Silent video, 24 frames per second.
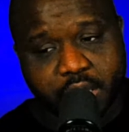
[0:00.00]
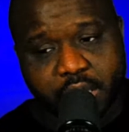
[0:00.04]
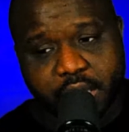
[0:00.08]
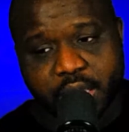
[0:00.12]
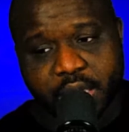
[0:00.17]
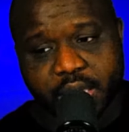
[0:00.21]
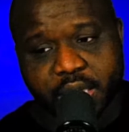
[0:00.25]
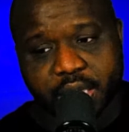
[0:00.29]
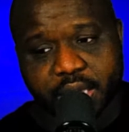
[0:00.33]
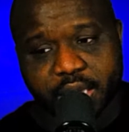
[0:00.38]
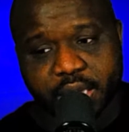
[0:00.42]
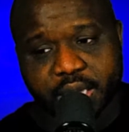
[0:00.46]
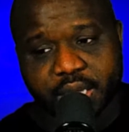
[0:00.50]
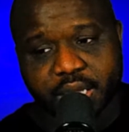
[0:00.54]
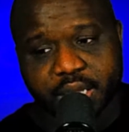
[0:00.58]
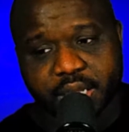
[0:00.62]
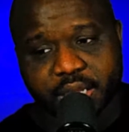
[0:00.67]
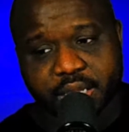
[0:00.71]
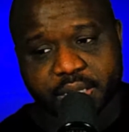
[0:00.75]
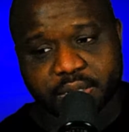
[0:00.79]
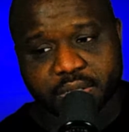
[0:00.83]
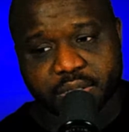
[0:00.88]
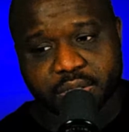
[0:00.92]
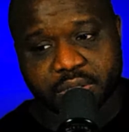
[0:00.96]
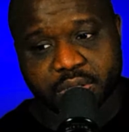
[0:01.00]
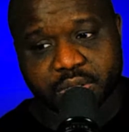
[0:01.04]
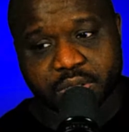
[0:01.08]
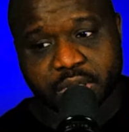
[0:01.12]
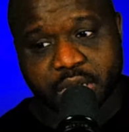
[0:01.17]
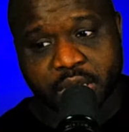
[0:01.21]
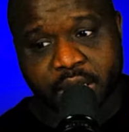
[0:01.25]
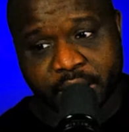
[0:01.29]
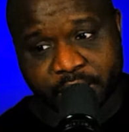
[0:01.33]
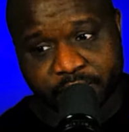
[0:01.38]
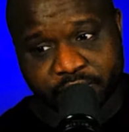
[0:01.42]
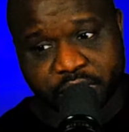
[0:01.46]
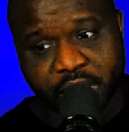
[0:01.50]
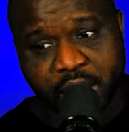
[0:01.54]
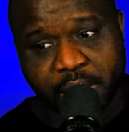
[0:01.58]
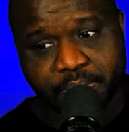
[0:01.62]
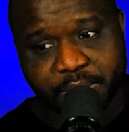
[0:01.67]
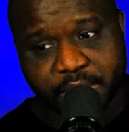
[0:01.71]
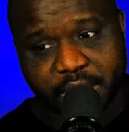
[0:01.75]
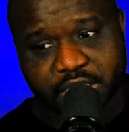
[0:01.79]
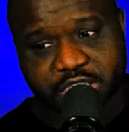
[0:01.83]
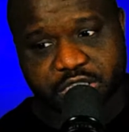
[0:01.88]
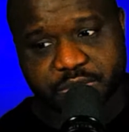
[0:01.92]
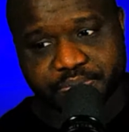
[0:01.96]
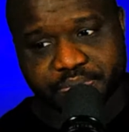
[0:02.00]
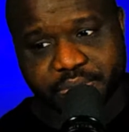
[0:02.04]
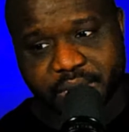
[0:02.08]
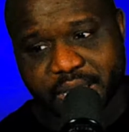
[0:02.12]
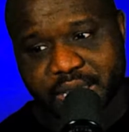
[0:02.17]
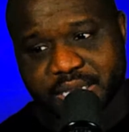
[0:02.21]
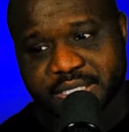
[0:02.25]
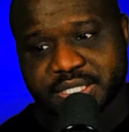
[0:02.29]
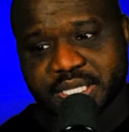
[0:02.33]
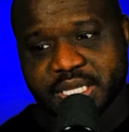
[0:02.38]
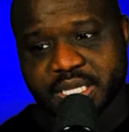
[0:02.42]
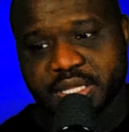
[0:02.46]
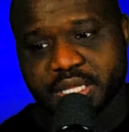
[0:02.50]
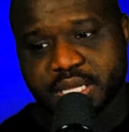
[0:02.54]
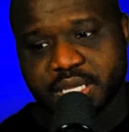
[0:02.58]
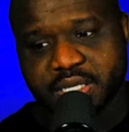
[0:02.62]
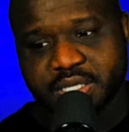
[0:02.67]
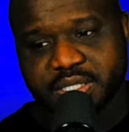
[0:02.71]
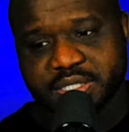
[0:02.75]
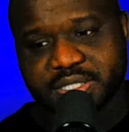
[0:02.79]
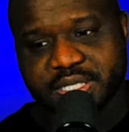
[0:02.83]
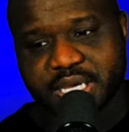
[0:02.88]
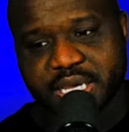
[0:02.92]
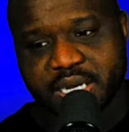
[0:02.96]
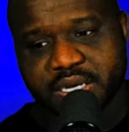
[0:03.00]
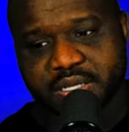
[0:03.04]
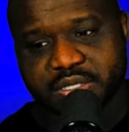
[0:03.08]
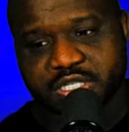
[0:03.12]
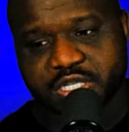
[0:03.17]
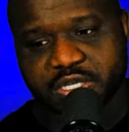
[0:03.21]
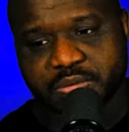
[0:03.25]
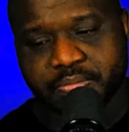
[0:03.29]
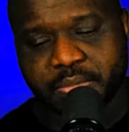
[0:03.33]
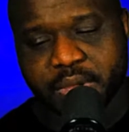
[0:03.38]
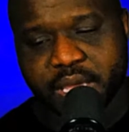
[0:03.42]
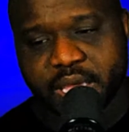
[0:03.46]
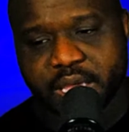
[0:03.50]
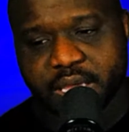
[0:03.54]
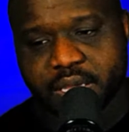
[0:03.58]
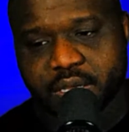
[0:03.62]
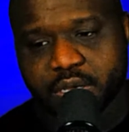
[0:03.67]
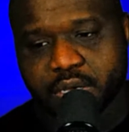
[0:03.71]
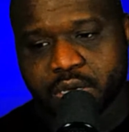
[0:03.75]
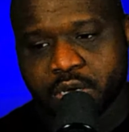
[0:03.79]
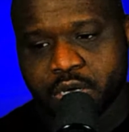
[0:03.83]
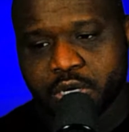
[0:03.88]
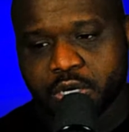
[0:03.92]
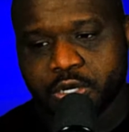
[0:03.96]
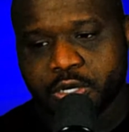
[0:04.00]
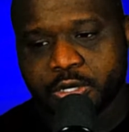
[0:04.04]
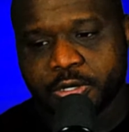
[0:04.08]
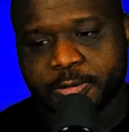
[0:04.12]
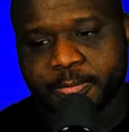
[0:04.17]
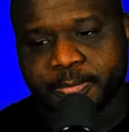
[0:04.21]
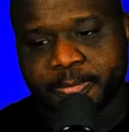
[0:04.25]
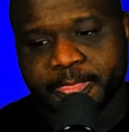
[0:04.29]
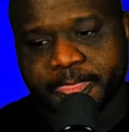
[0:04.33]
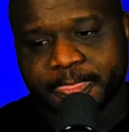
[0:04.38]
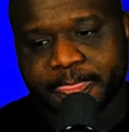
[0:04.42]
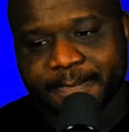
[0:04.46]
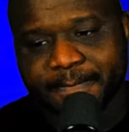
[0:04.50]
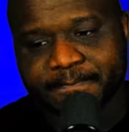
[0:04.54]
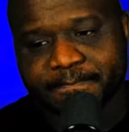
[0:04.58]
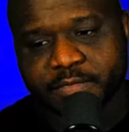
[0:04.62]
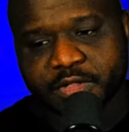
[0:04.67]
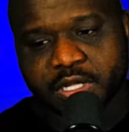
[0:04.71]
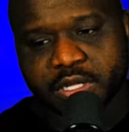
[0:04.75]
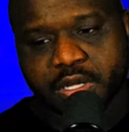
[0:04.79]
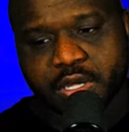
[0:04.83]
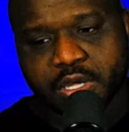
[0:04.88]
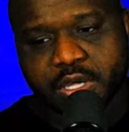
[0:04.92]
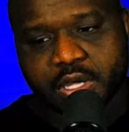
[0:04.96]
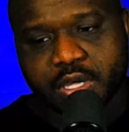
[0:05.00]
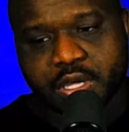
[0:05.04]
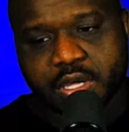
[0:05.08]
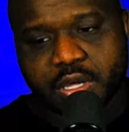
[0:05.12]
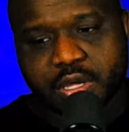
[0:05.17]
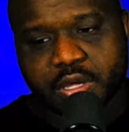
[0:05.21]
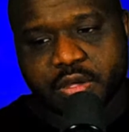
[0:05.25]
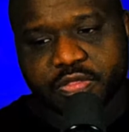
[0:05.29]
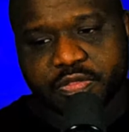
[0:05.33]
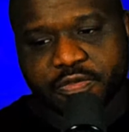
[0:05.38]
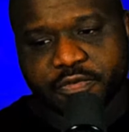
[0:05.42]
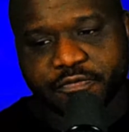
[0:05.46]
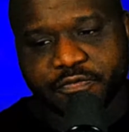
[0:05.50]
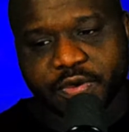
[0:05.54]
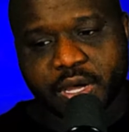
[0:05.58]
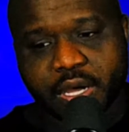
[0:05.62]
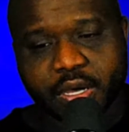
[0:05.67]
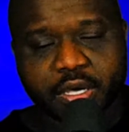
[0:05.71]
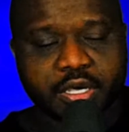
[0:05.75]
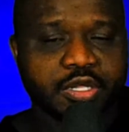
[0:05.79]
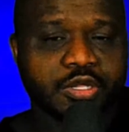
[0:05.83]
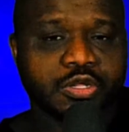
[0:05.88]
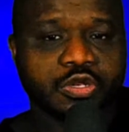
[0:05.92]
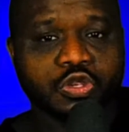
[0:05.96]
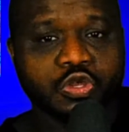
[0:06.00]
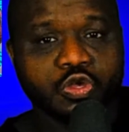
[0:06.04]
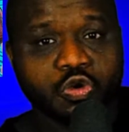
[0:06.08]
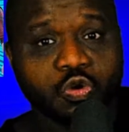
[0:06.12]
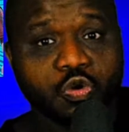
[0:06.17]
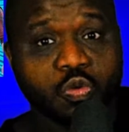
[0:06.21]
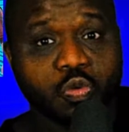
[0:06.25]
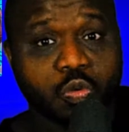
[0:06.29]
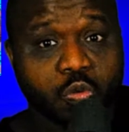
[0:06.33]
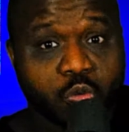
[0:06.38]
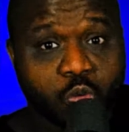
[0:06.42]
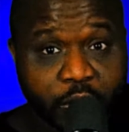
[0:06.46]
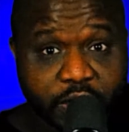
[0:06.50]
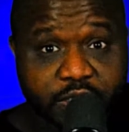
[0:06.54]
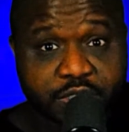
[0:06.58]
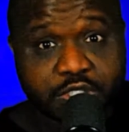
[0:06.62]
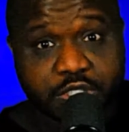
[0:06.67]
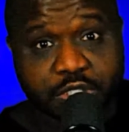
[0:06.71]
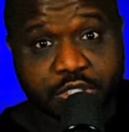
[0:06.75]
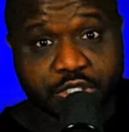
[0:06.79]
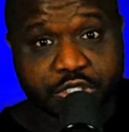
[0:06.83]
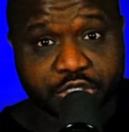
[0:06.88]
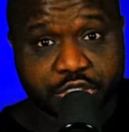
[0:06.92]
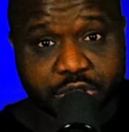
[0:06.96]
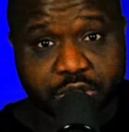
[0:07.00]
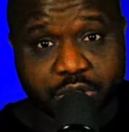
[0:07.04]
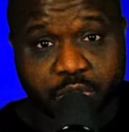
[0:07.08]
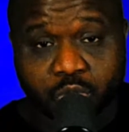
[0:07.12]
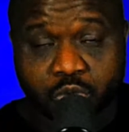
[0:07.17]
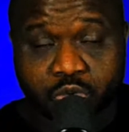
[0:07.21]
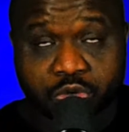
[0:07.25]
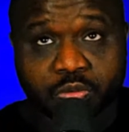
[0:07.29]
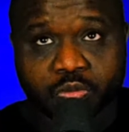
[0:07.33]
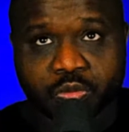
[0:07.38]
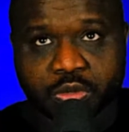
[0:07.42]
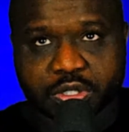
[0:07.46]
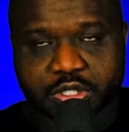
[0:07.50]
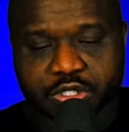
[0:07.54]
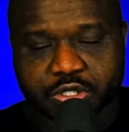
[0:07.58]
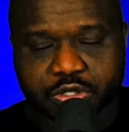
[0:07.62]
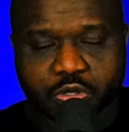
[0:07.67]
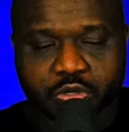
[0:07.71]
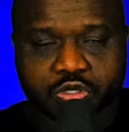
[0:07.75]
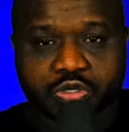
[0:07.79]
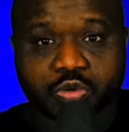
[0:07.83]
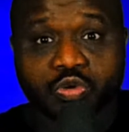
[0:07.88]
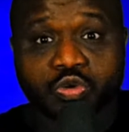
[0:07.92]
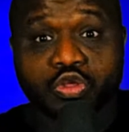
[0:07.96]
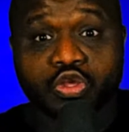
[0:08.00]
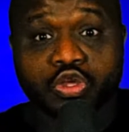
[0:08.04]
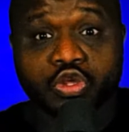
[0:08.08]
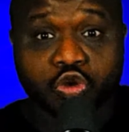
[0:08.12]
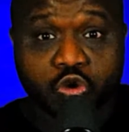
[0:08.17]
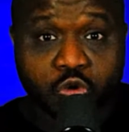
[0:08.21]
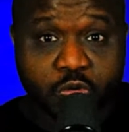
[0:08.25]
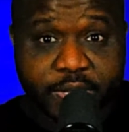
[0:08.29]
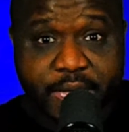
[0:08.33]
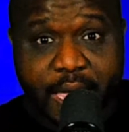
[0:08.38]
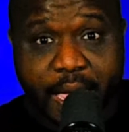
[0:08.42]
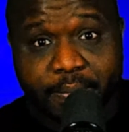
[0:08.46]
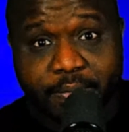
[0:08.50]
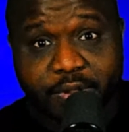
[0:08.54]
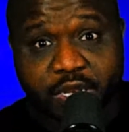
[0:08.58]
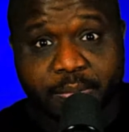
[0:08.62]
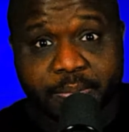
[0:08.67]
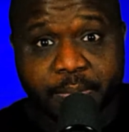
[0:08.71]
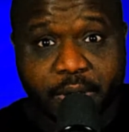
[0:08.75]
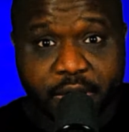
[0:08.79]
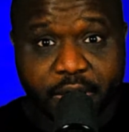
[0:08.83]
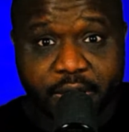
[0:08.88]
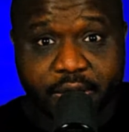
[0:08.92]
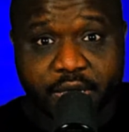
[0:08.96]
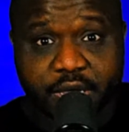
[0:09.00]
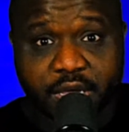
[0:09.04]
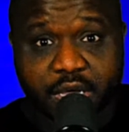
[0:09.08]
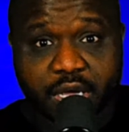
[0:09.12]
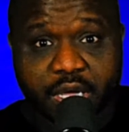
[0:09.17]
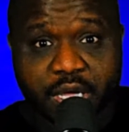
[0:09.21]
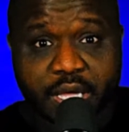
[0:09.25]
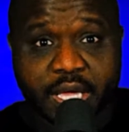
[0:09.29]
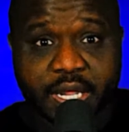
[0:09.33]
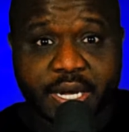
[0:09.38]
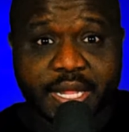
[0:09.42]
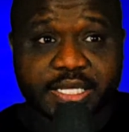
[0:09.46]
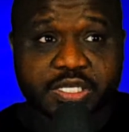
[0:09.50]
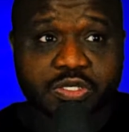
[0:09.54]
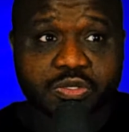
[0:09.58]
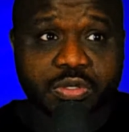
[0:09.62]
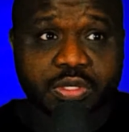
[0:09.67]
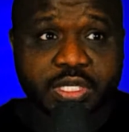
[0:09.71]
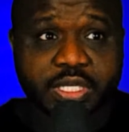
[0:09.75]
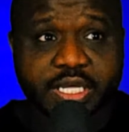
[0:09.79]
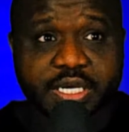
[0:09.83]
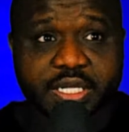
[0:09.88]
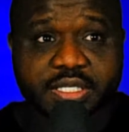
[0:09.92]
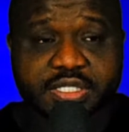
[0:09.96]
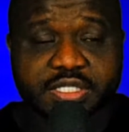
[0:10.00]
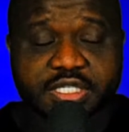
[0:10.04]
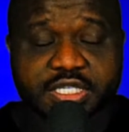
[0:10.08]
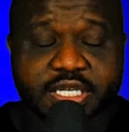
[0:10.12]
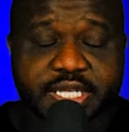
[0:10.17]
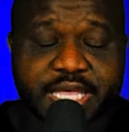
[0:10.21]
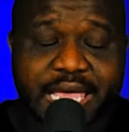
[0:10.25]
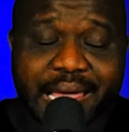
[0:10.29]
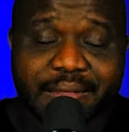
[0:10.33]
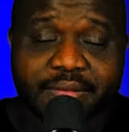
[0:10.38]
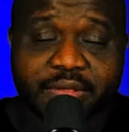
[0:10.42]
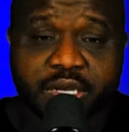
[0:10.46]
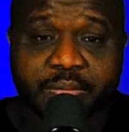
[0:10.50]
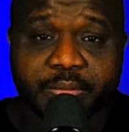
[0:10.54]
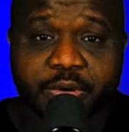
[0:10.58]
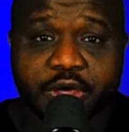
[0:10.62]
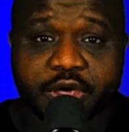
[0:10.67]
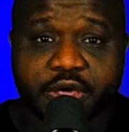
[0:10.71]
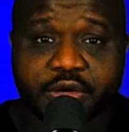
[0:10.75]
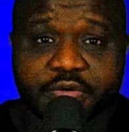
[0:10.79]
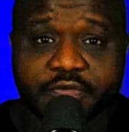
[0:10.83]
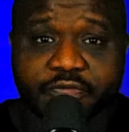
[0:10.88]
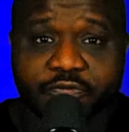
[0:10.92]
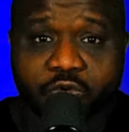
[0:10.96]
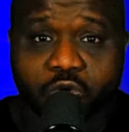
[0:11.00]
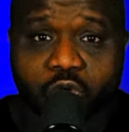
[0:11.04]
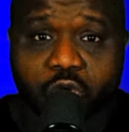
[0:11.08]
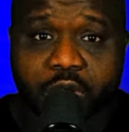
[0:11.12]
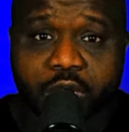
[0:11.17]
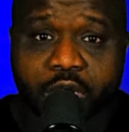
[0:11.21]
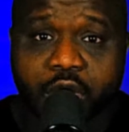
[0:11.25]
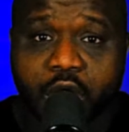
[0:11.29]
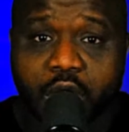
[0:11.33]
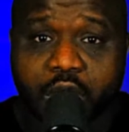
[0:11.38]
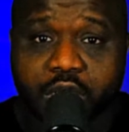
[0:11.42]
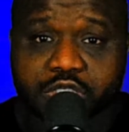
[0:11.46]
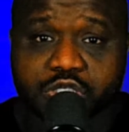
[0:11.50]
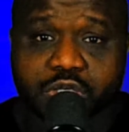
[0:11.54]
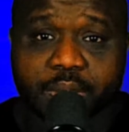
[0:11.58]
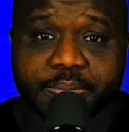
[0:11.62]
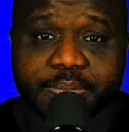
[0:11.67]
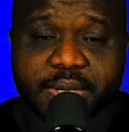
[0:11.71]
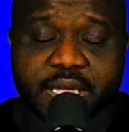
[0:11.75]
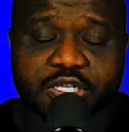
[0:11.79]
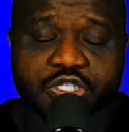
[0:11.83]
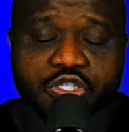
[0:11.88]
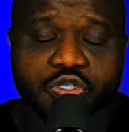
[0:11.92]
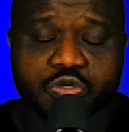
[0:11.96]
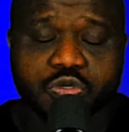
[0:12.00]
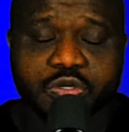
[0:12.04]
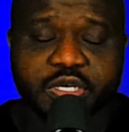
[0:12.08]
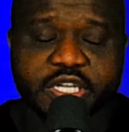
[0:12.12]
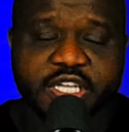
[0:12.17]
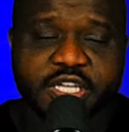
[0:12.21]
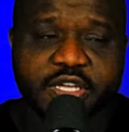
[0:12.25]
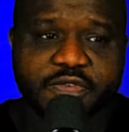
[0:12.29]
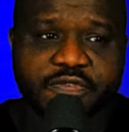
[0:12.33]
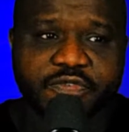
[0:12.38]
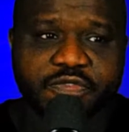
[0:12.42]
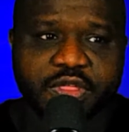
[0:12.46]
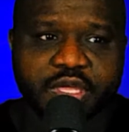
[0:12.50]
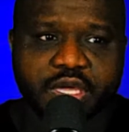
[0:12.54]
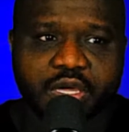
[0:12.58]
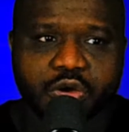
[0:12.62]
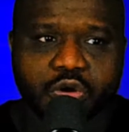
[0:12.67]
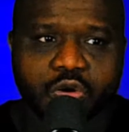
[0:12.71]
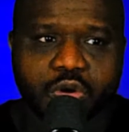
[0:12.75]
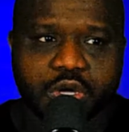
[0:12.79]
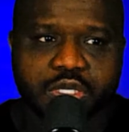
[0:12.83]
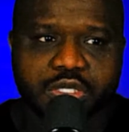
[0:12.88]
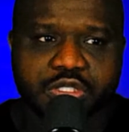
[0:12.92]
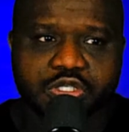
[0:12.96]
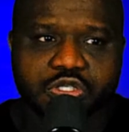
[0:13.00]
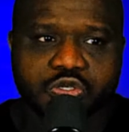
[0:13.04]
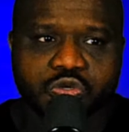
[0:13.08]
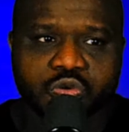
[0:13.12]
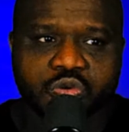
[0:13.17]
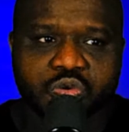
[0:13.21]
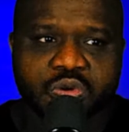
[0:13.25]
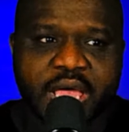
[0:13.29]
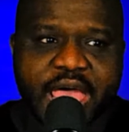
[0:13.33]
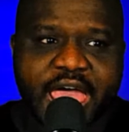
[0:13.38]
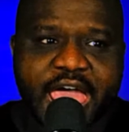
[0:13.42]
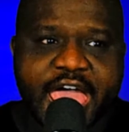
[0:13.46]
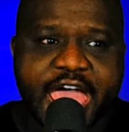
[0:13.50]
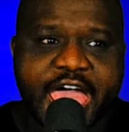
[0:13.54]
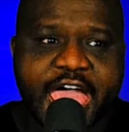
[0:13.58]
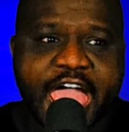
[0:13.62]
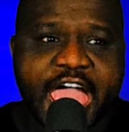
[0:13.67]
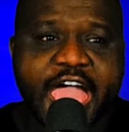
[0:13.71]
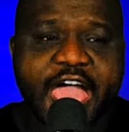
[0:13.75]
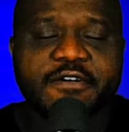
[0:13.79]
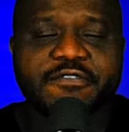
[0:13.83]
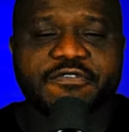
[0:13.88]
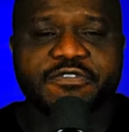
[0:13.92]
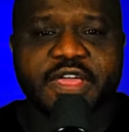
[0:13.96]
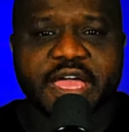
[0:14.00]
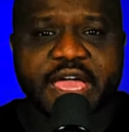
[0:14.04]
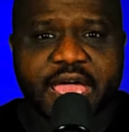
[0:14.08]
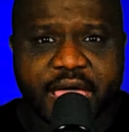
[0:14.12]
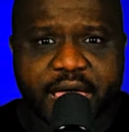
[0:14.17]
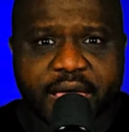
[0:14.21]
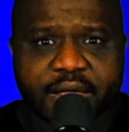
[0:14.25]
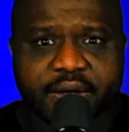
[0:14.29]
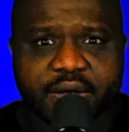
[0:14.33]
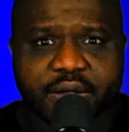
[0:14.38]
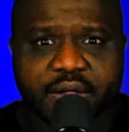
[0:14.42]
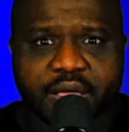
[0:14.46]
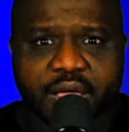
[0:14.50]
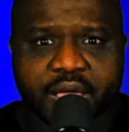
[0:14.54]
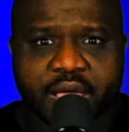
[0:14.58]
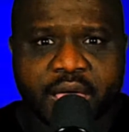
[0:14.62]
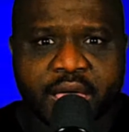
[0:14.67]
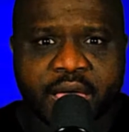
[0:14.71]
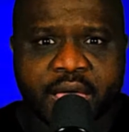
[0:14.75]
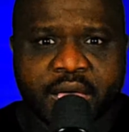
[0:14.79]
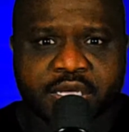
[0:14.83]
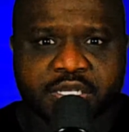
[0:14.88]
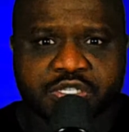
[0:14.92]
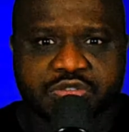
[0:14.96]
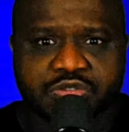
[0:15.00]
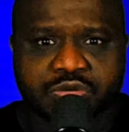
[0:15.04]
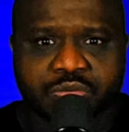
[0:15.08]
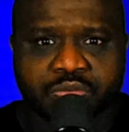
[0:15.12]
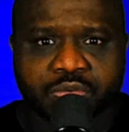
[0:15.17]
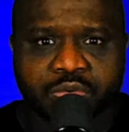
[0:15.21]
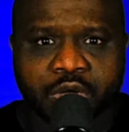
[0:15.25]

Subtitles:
And I'm not surprised that they decided to make the Falcon a new Winter Soldier, the new Captain America, and that's going to lead into Captain America 4. Also, I'm not sure if they're going to have that as the